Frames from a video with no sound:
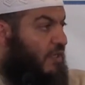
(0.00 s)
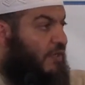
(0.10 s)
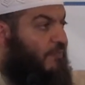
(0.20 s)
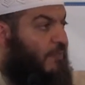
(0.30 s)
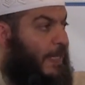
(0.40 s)

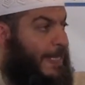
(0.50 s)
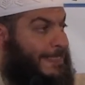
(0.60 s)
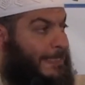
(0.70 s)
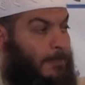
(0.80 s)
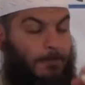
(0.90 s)

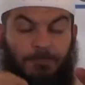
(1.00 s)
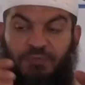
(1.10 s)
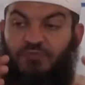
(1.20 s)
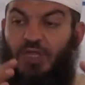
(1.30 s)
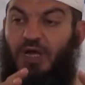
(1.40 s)

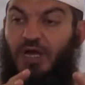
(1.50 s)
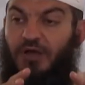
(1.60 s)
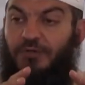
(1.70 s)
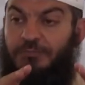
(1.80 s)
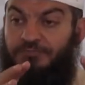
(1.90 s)

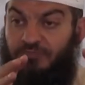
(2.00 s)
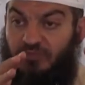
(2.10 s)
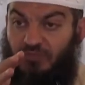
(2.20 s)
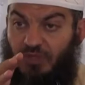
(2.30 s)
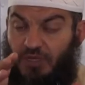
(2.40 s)

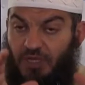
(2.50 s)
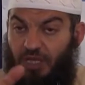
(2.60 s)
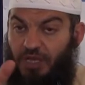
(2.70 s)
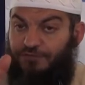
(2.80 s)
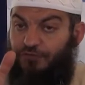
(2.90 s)

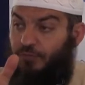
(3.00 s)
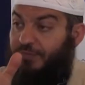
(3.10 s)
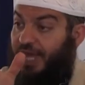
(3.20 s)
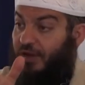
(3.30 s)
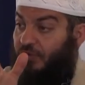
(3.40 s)
From
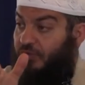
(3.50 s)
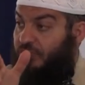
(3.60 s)
now,